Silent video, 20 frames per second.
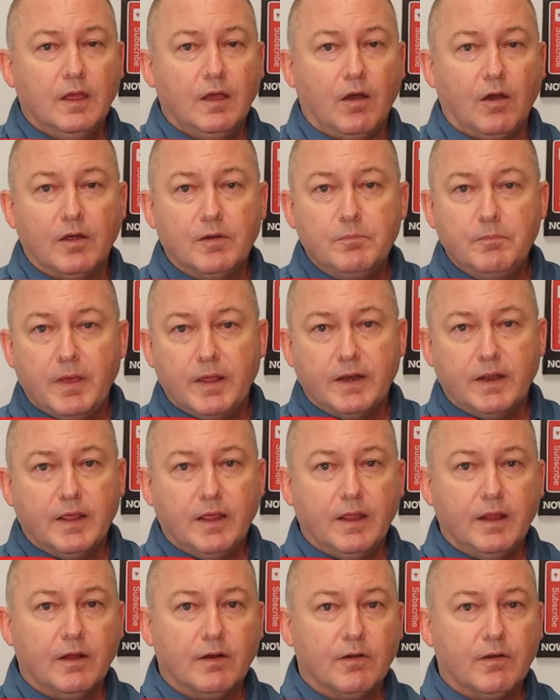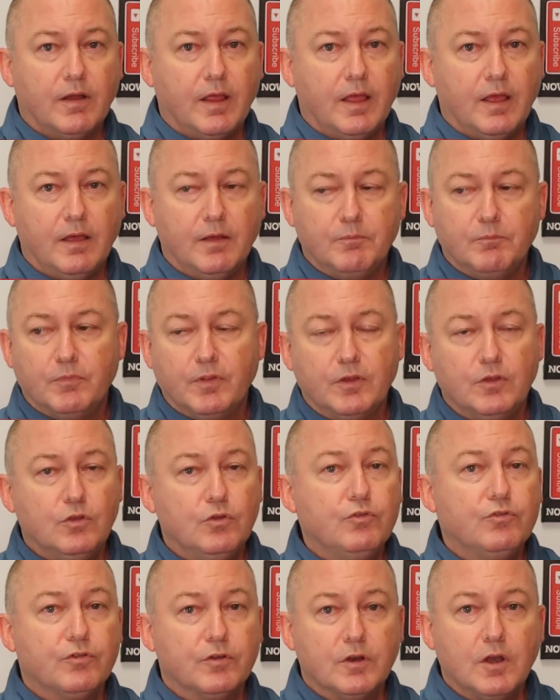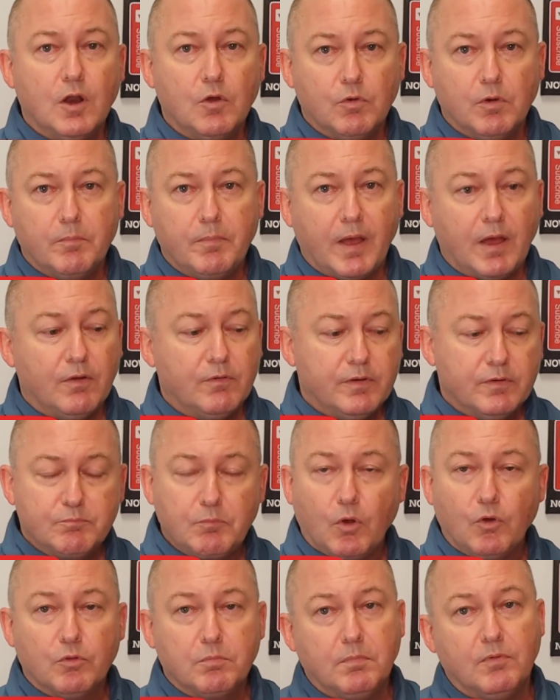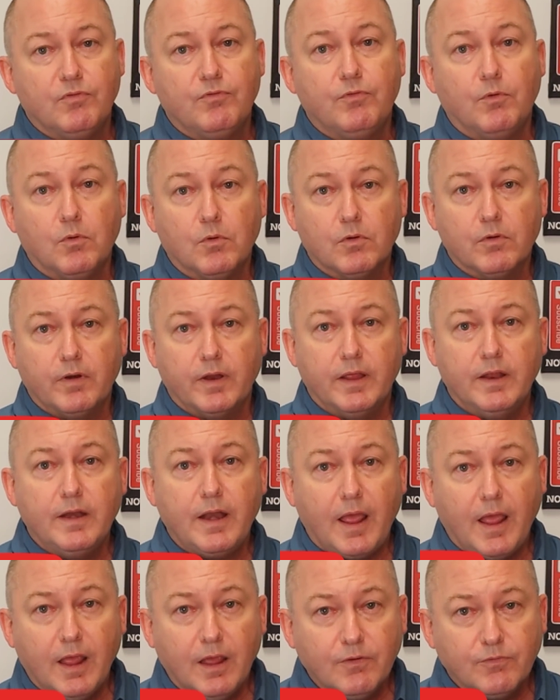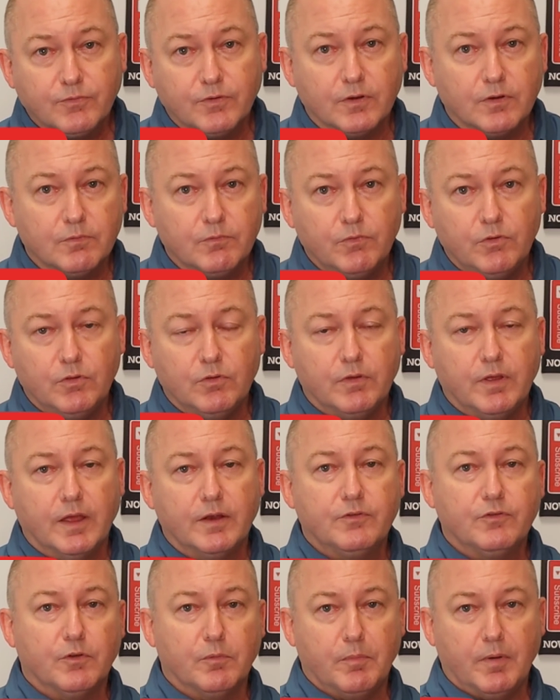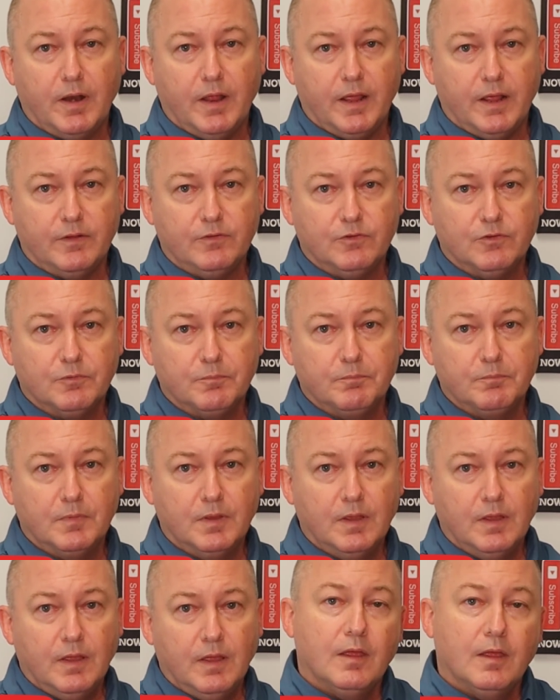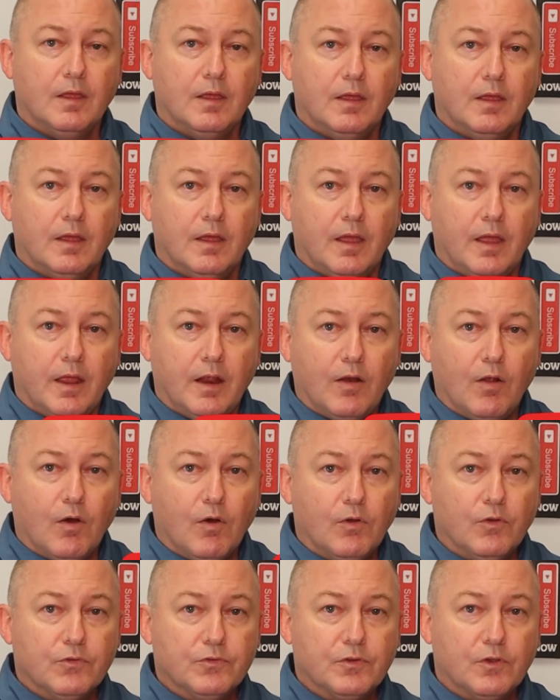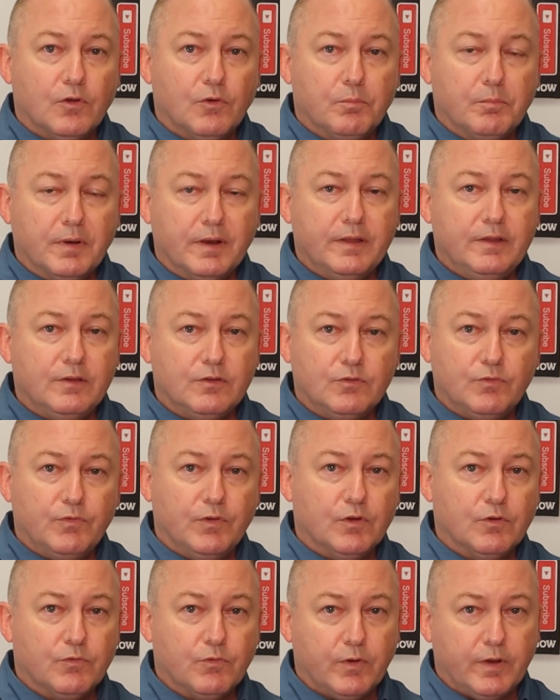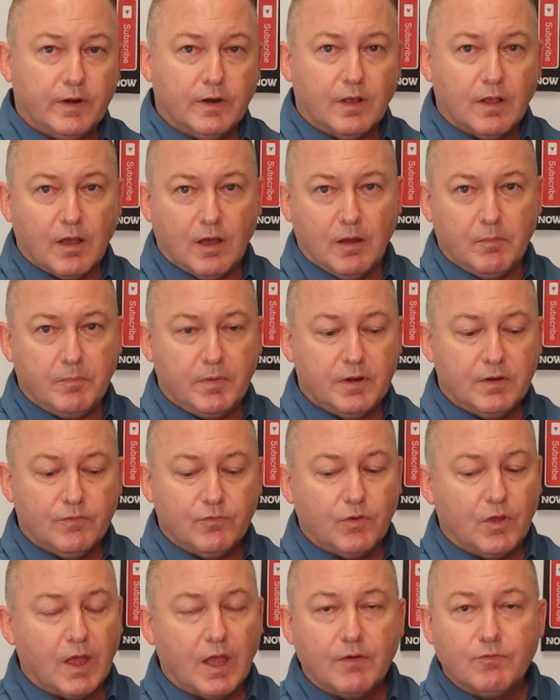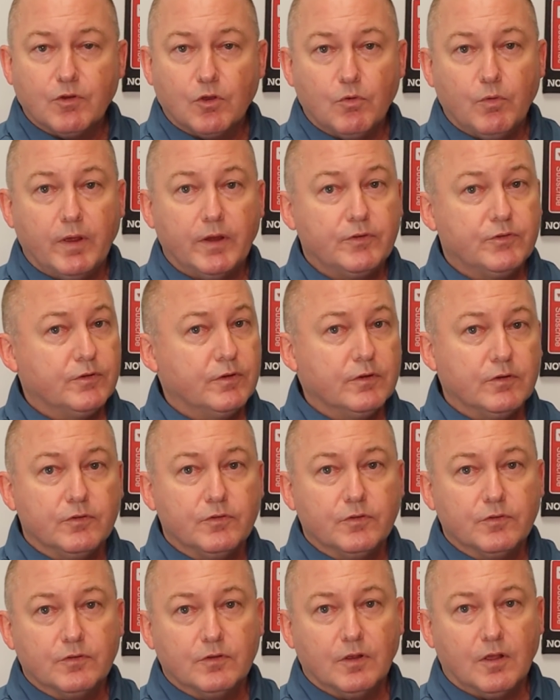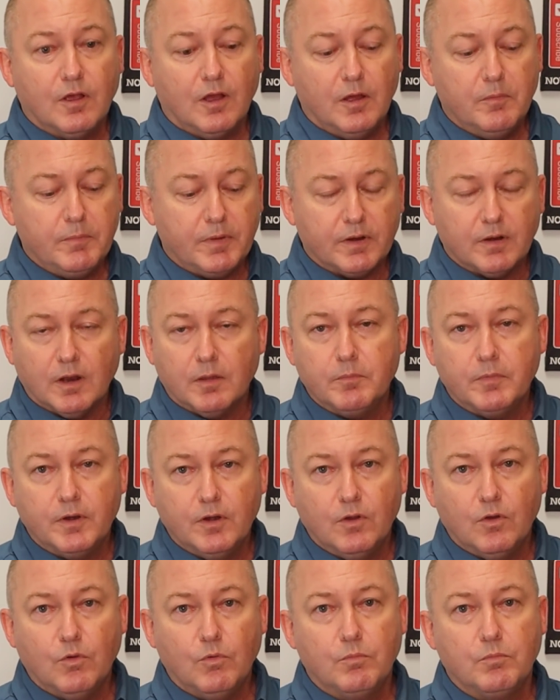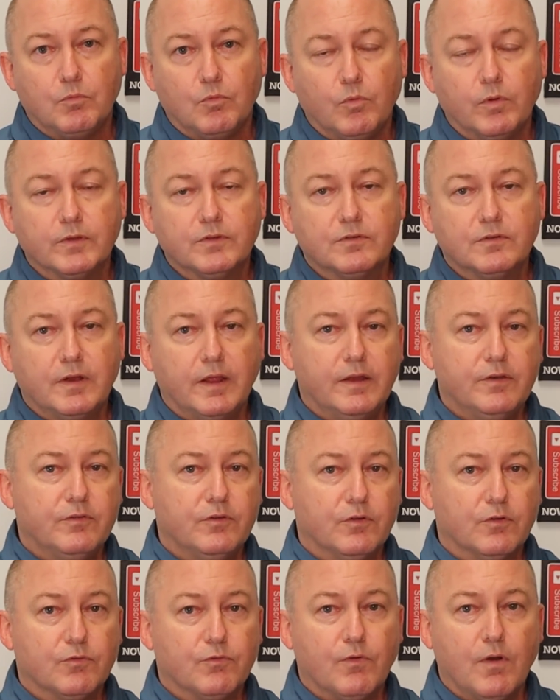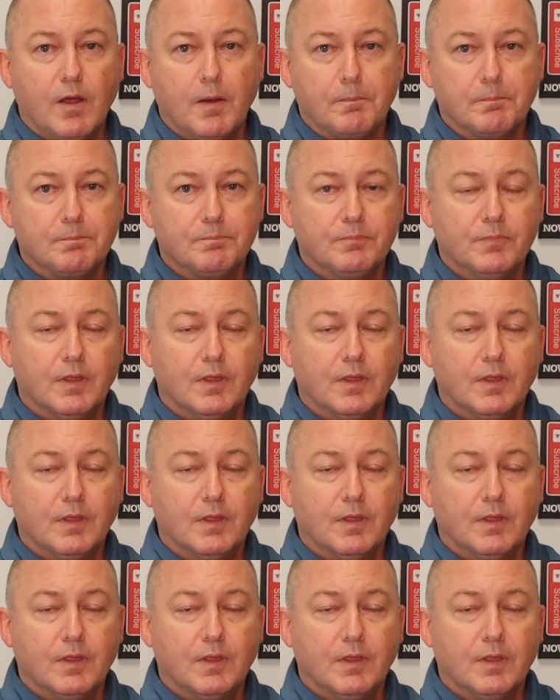on Medicare and that you should know about both before and after you get your plans. And also, please feel free to comment. If you have a question or just a comment, let me know what state you're from.